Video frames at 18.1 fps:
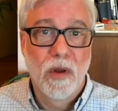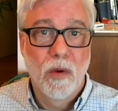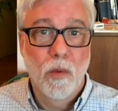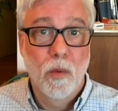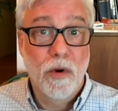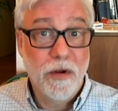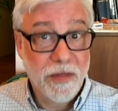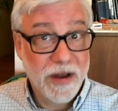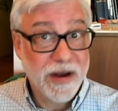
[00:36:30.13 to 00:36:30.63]

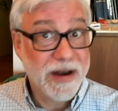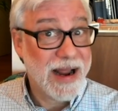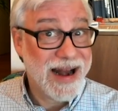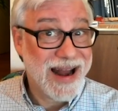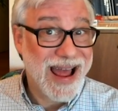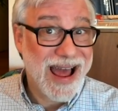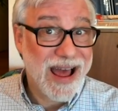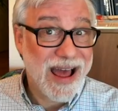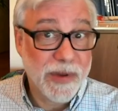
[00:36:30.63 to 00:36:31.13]
What are the
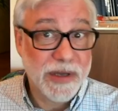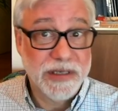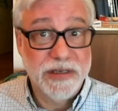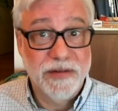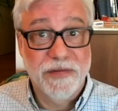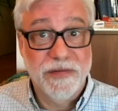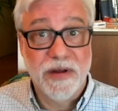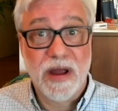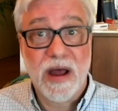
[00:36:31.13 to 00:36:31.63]
dynamics
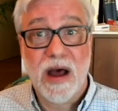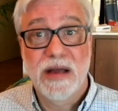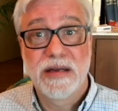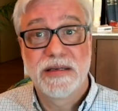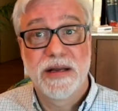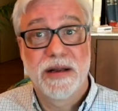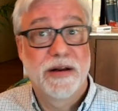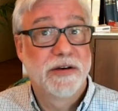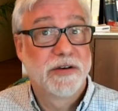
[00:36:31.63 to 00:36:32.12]
of the
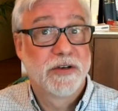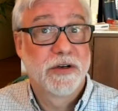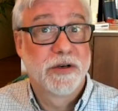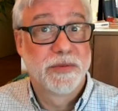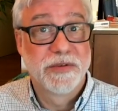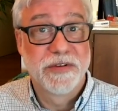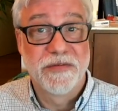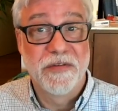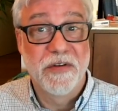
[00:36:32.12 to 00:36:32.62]
content in
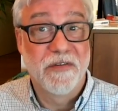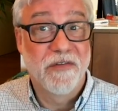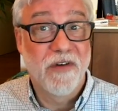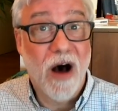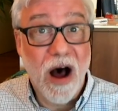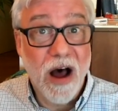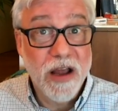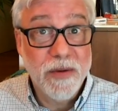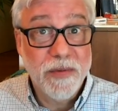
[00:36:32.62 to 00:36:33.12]
terms of the
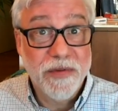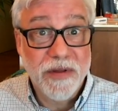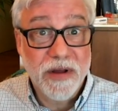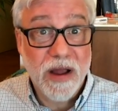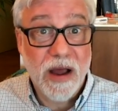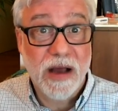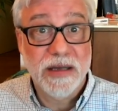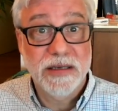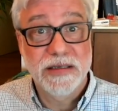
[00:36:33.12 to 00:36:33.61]
volume of the
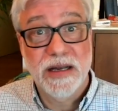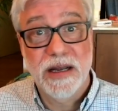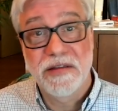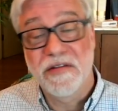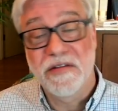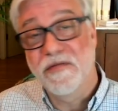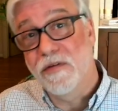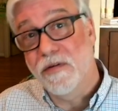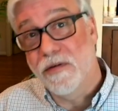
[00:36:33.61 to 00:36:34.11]
content,
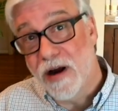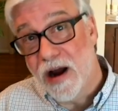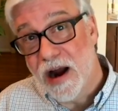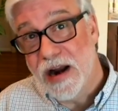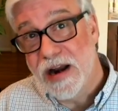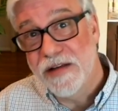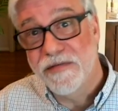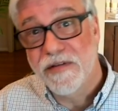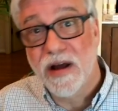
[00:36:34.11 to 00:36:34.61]
the
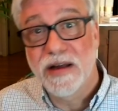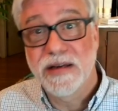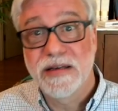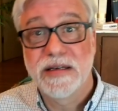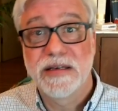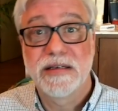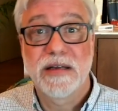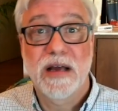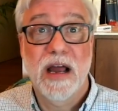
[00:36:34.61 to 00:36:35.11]
variety of
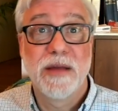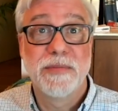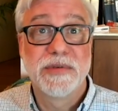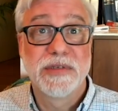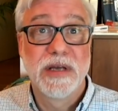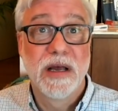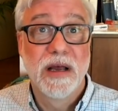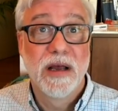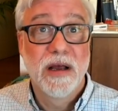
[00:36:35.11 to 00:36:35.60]
content types,
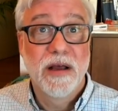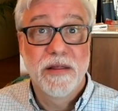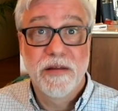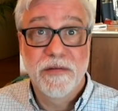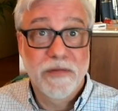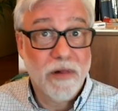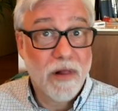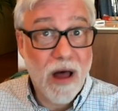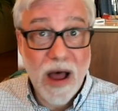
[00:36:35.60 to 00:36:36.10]
the
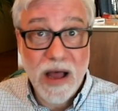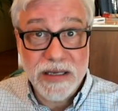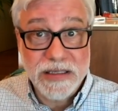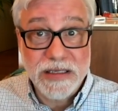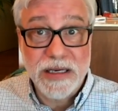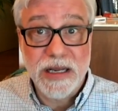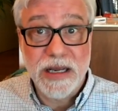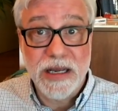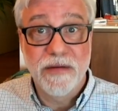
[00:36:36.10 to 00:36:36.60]

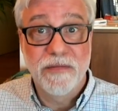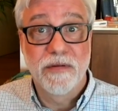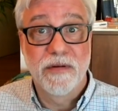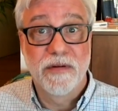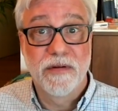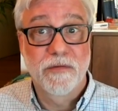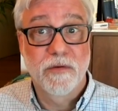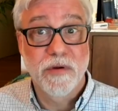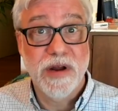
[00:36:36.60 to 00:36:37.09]
velocity
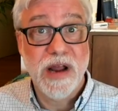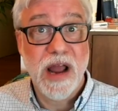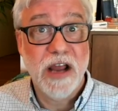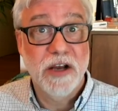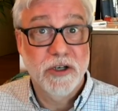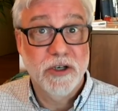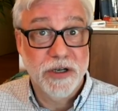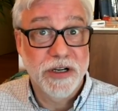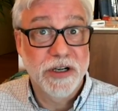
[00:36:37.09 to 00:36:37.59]
of
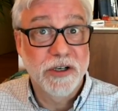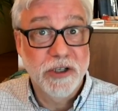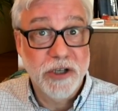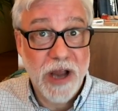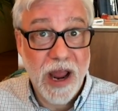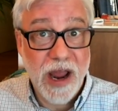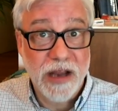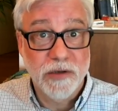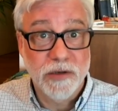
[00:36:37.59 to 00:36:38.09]
creation and
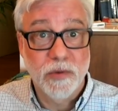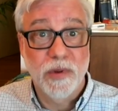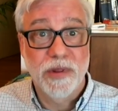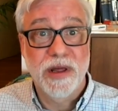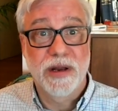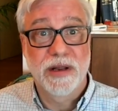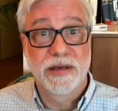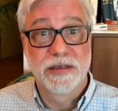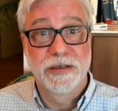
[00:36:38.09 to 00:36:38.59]
change
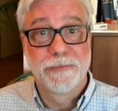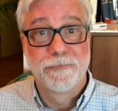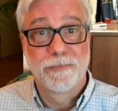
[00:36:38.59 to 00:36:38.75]
within it?